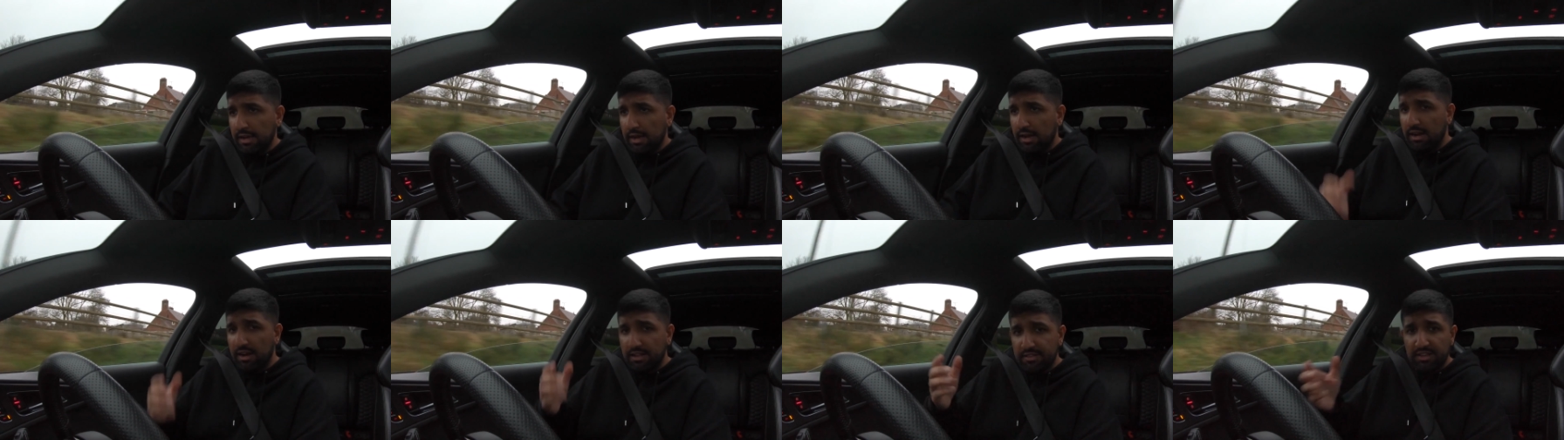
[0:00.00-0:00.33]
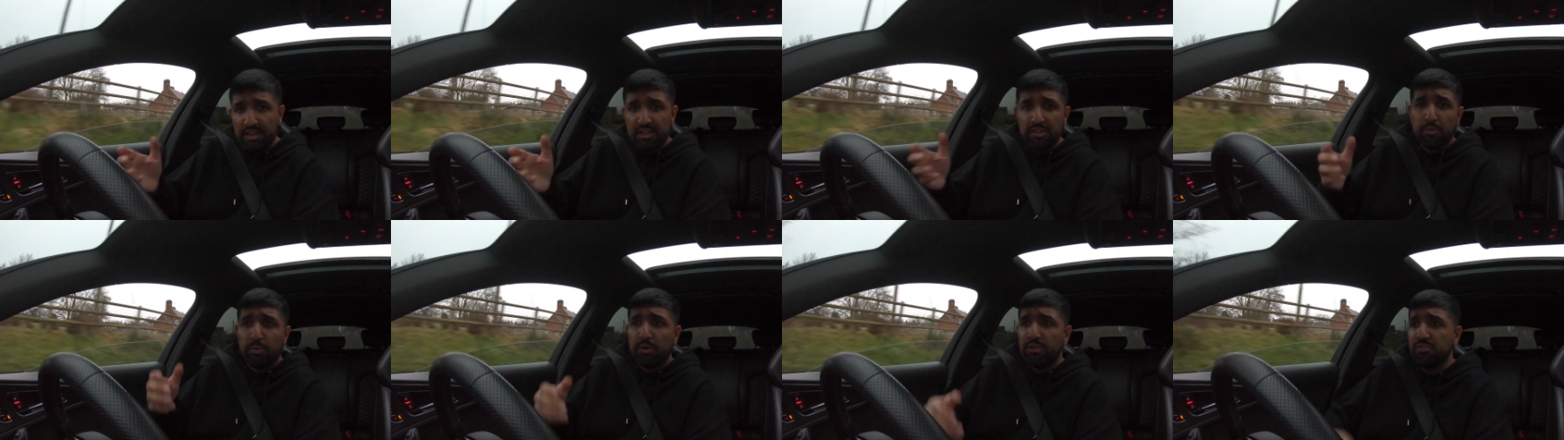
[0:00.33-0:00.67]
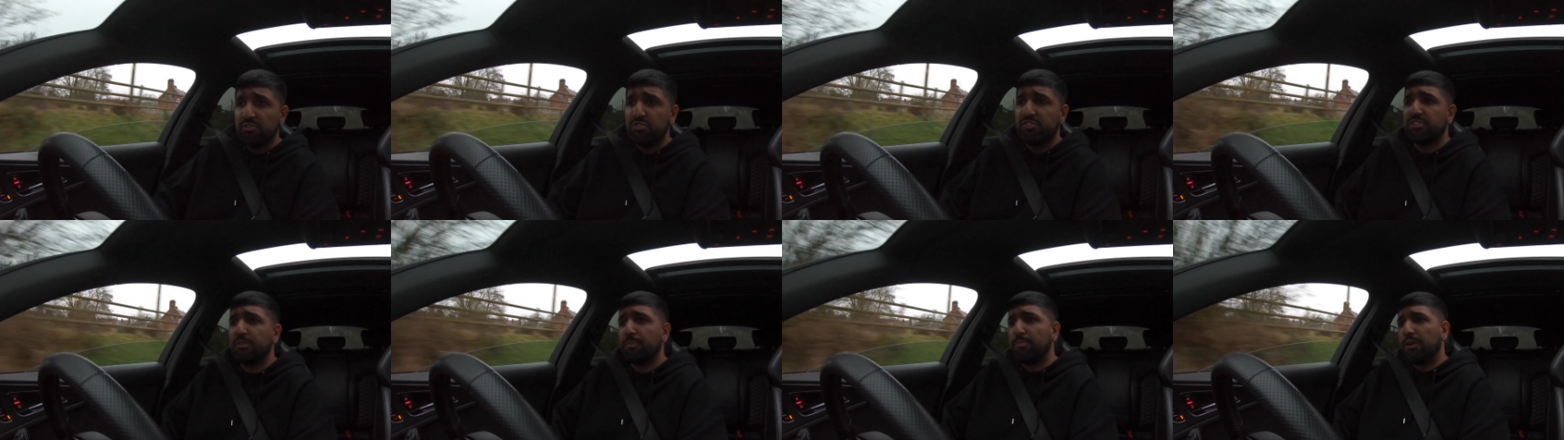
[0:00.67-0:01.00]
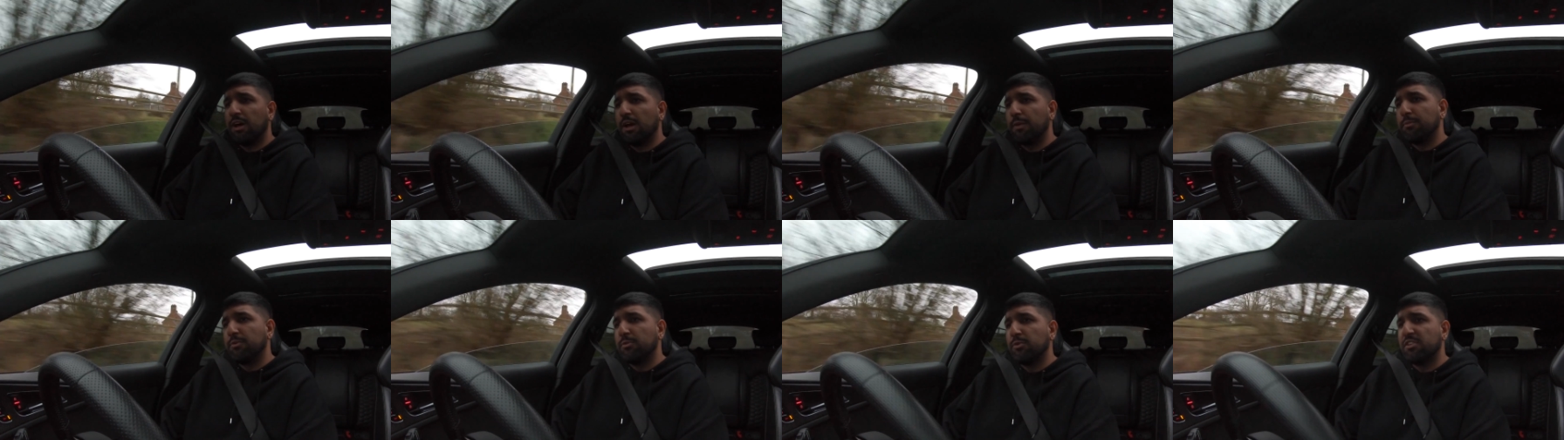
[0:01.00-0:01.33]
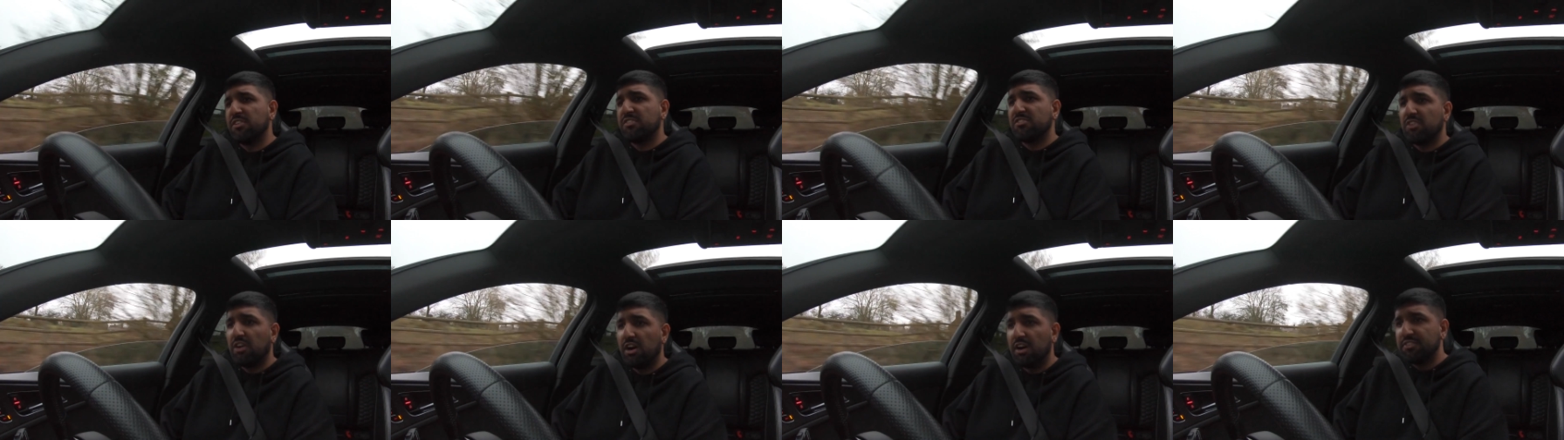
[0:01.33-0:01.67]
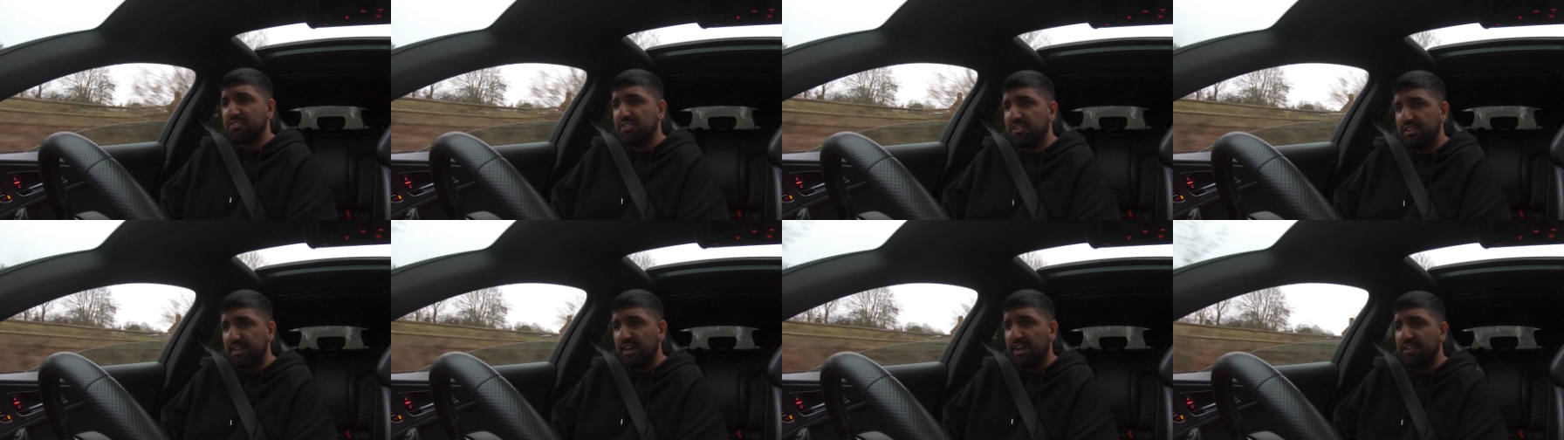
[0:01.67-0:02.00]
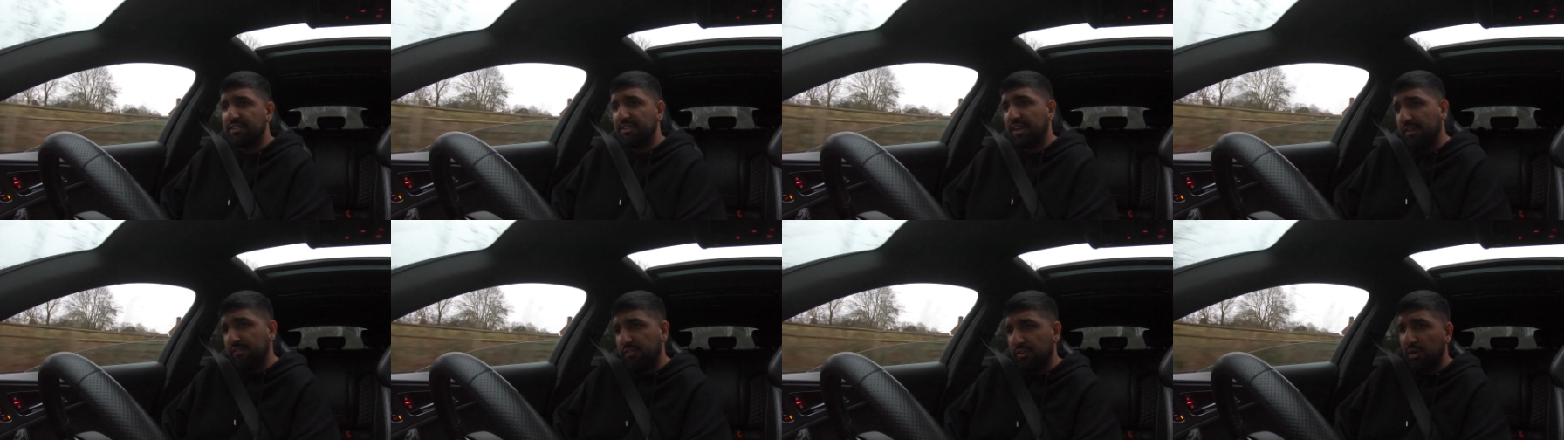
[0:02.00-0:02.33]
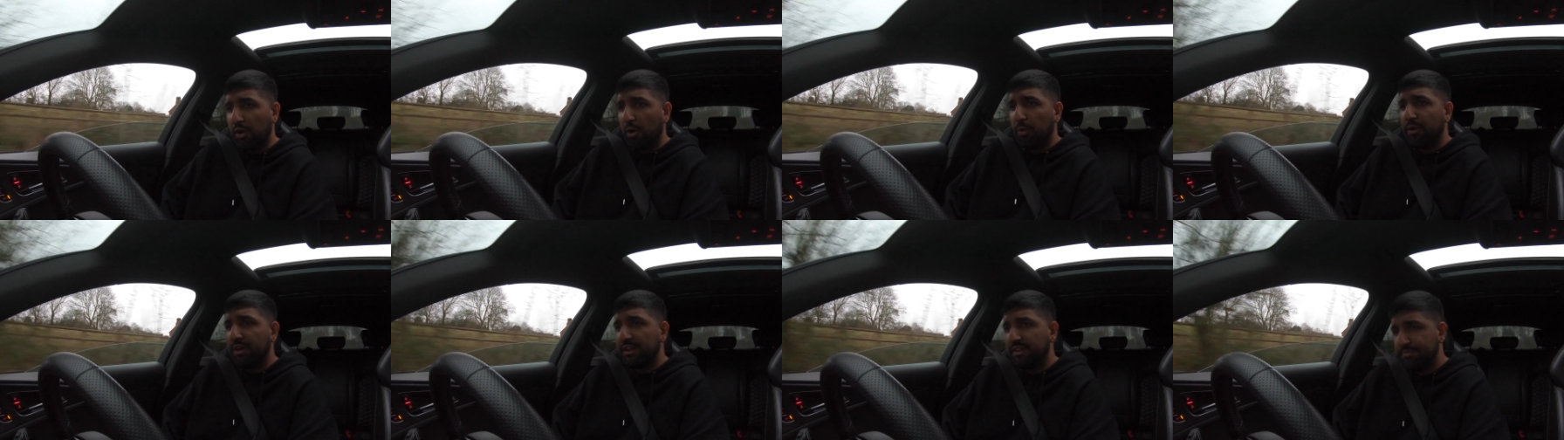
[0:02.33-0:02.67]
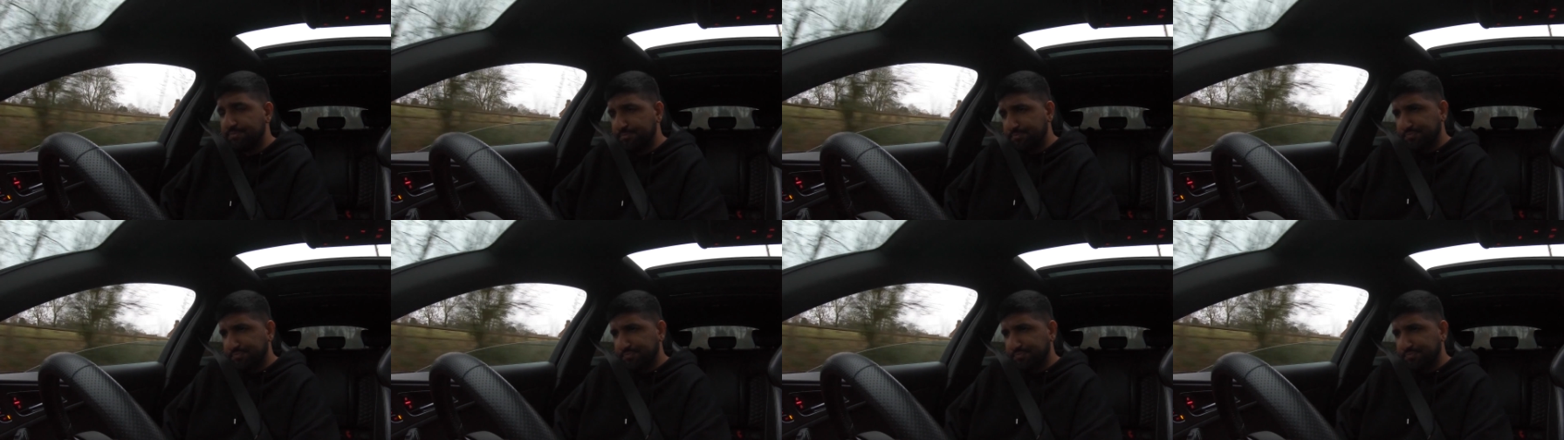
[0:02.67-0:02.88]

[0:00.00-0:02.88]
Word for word: uh, they're the ones who supplied me with this car today to have a go in